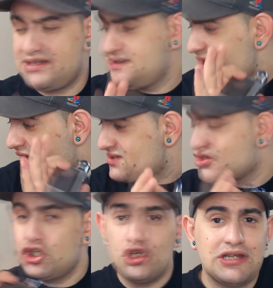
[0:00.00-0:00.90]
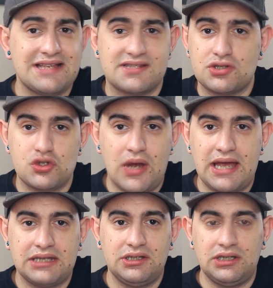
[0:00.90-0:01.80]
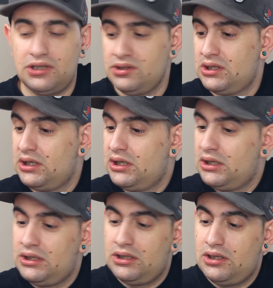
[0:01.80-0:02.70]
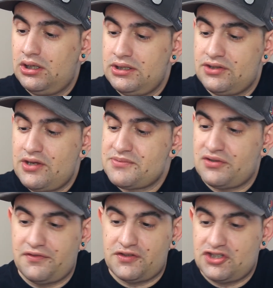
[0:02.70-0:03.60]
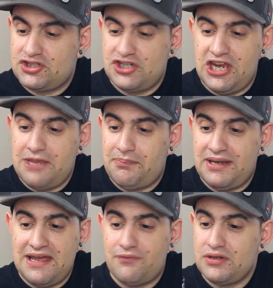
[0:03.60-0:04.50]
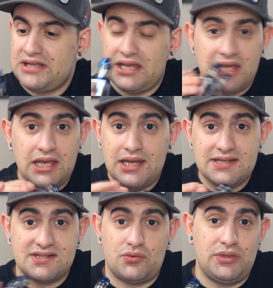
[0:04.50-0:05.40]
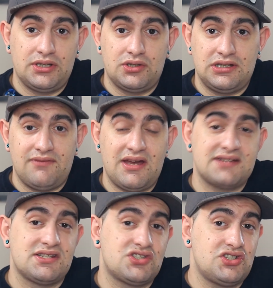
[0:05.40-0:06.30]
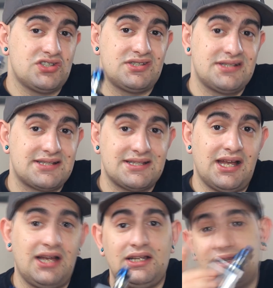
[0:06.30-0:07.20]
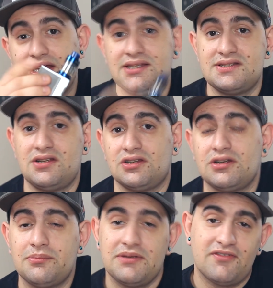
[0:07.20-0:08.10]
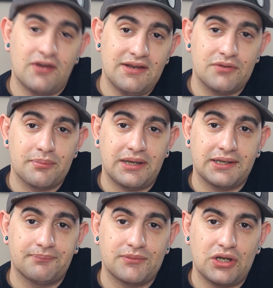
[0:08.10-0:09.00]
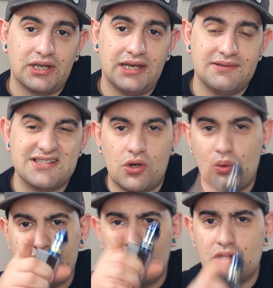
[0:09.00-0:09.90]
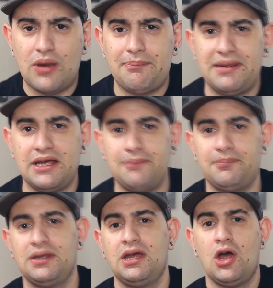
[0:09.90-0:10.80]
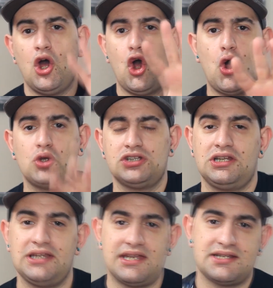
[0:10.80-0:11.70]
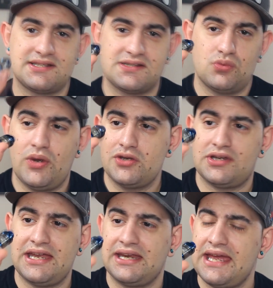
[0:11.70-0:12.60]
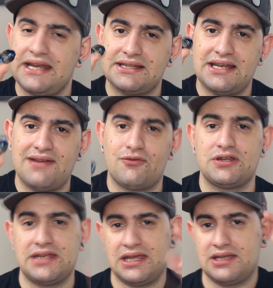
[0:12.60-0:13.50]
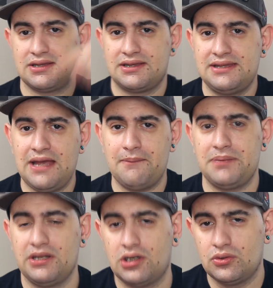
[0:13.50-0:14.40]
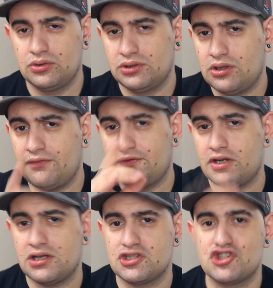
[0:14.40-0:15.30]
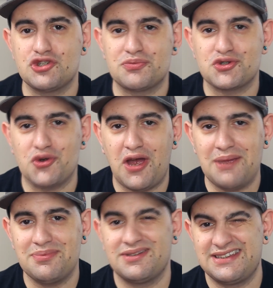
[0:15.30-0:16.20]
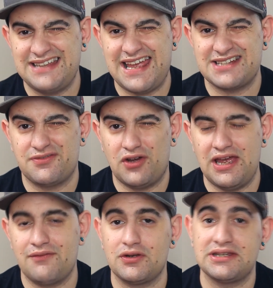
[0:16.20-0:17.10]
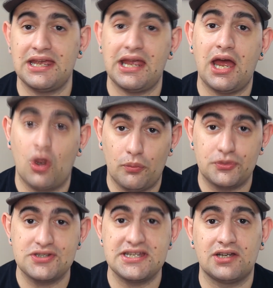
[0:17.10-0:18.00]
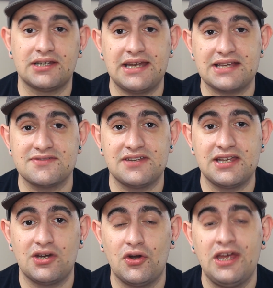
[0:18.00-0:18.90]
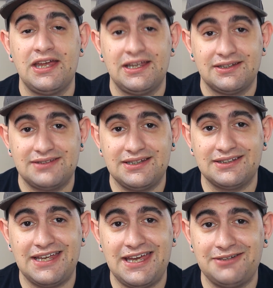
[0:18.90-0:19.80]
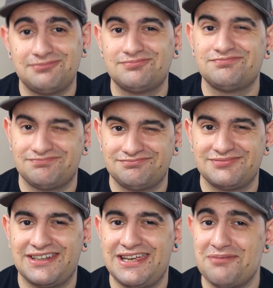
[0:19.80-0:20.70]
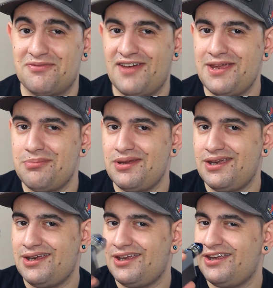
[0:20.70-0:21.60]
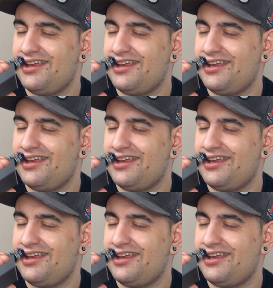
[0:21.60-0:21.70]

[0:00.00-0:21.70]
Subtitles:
It's as good as the drag, you know, in terms of chip and everything. It is a really good device. It's just a style that is not going to be for everybody. Okay, so we're going to wrap it up. All the links where you can get it and everything down below. Don't forget to subscribe. Thanks for everything. I hope to see you on the next video. Till there, keep vaping.